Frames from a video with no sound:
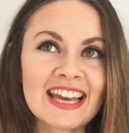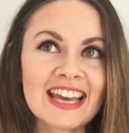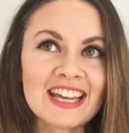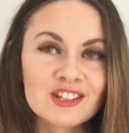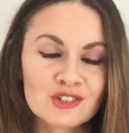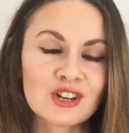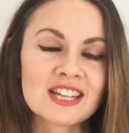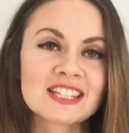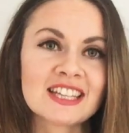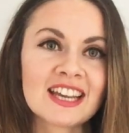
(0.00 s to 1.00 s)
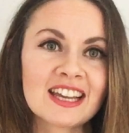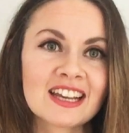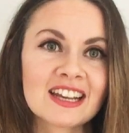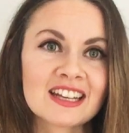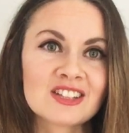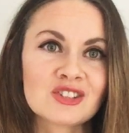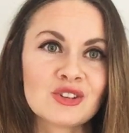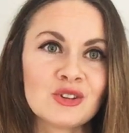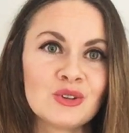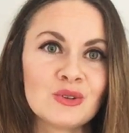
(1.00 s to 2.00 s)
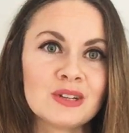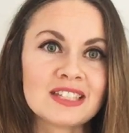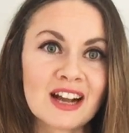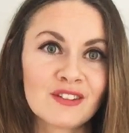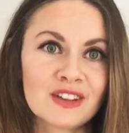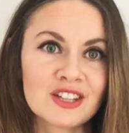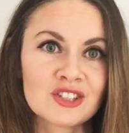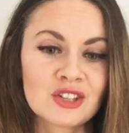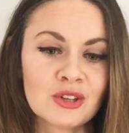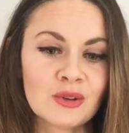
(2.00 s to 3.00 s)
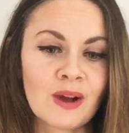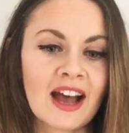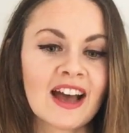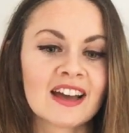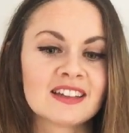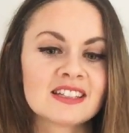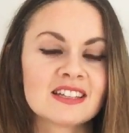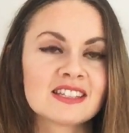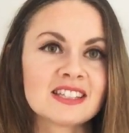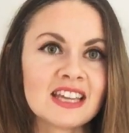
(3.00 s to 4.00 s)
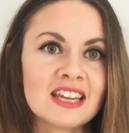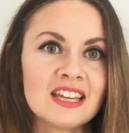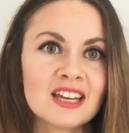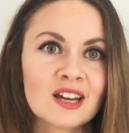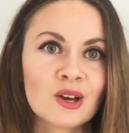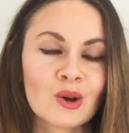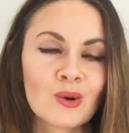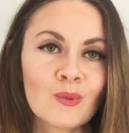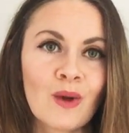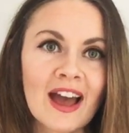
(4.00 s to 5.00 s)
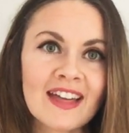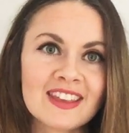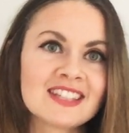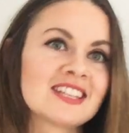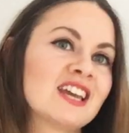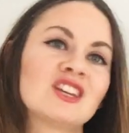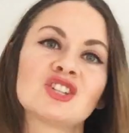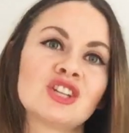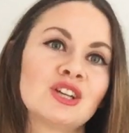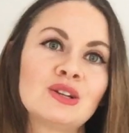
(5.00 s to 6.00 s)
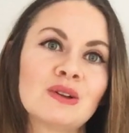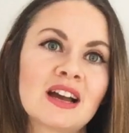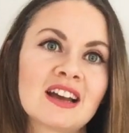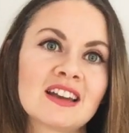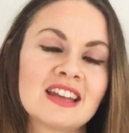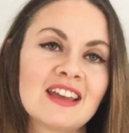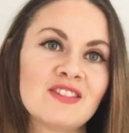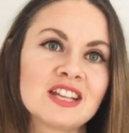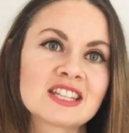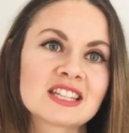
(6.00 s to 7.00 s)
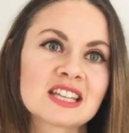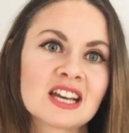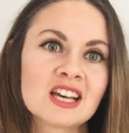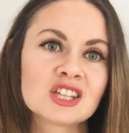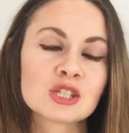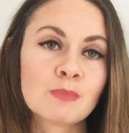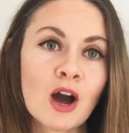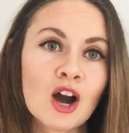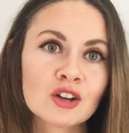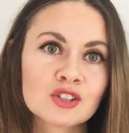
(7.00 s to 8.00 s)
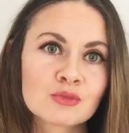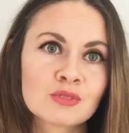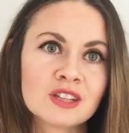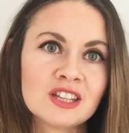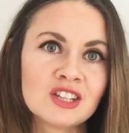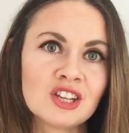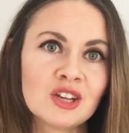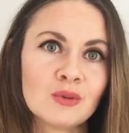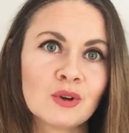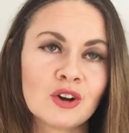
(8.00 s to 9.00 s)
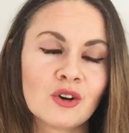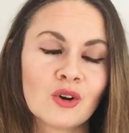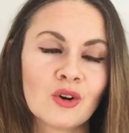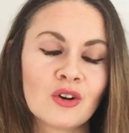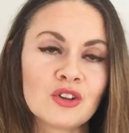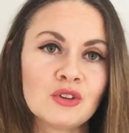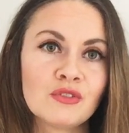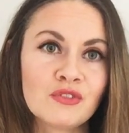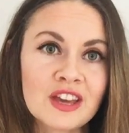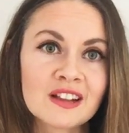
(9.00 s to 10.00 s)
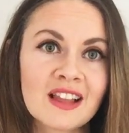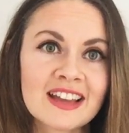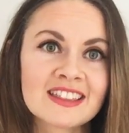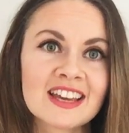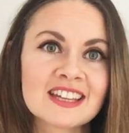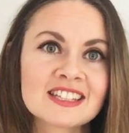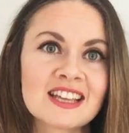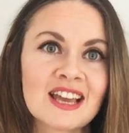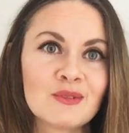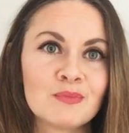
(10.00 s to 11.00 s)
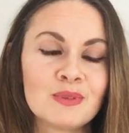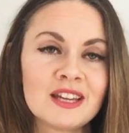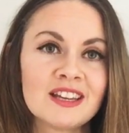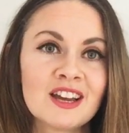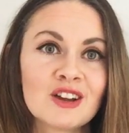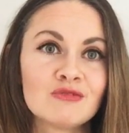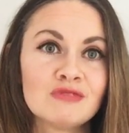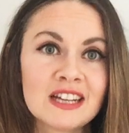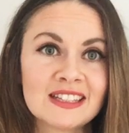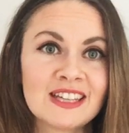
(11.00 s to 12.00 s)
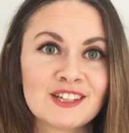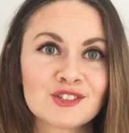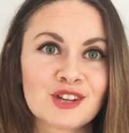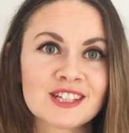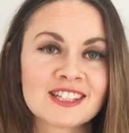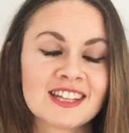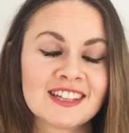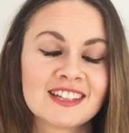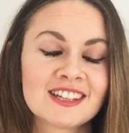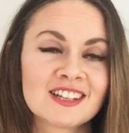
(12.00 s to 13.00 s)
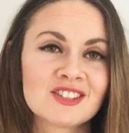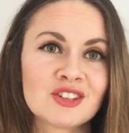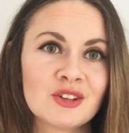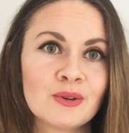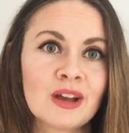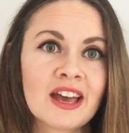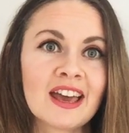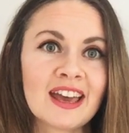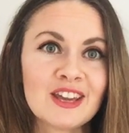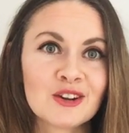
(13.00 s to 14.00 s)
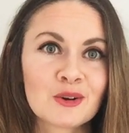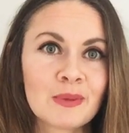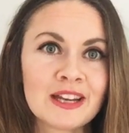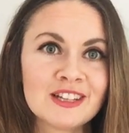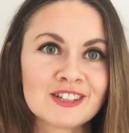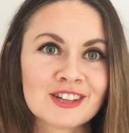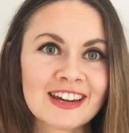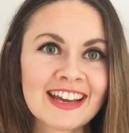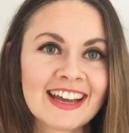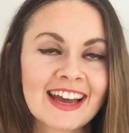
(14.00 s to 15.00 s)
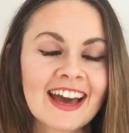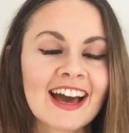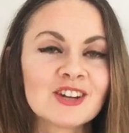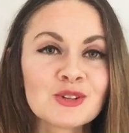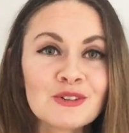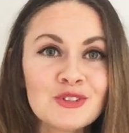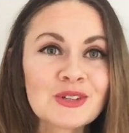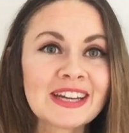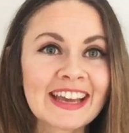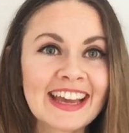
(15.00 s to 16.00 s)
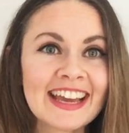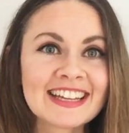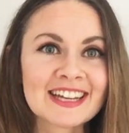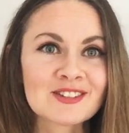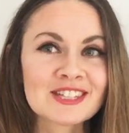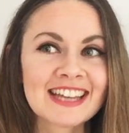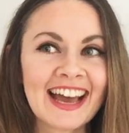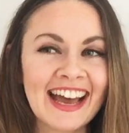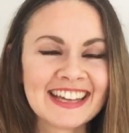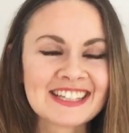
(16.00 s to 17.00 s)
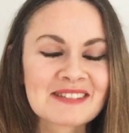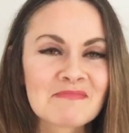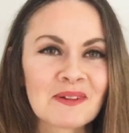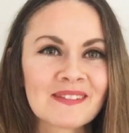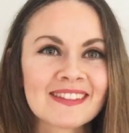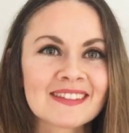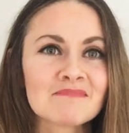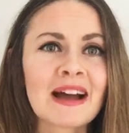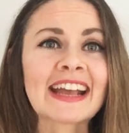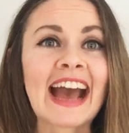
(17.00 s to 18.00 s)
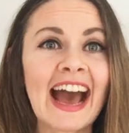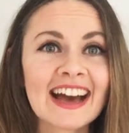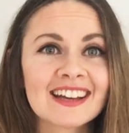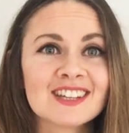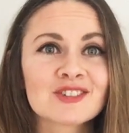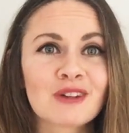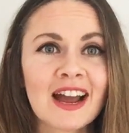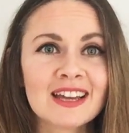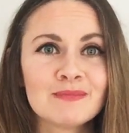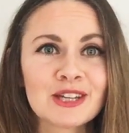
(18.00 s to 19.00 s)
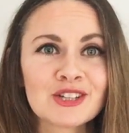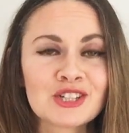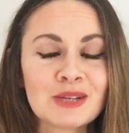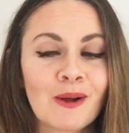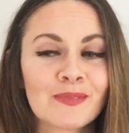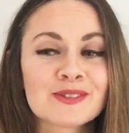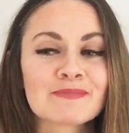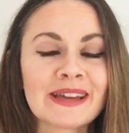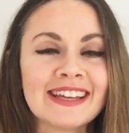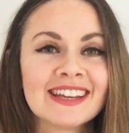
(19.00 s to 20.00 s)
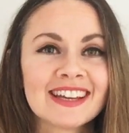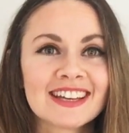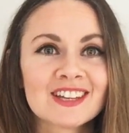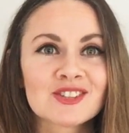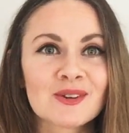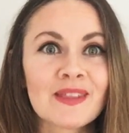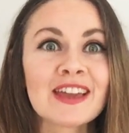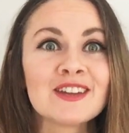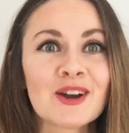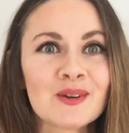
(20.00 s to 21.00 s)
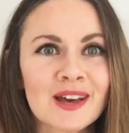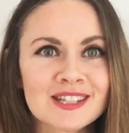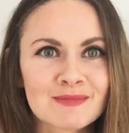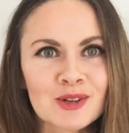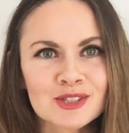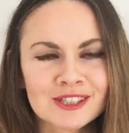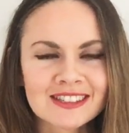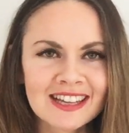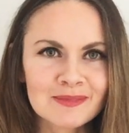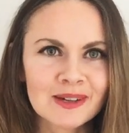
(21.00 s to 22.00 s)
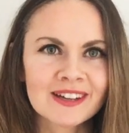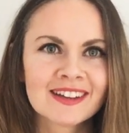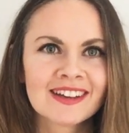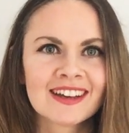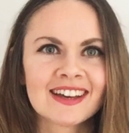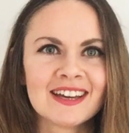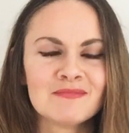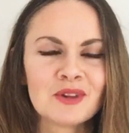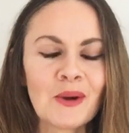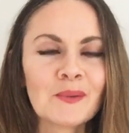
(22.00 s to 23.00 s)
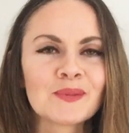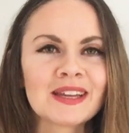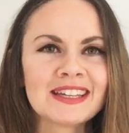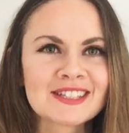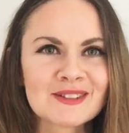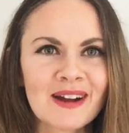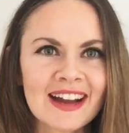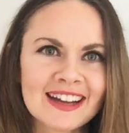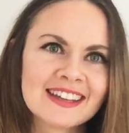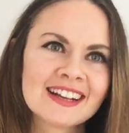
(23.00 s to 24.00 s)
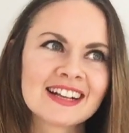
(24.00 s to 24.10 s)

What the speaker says: interesting to delve into and see where this takes you, and if it's sparked something in you or you feel like this, it would be really interesting to hear your opinions on it. I don't know if you can hear downstairs, but my cat is crying because she wants me. So there you go, that's emotional labour. Not only do I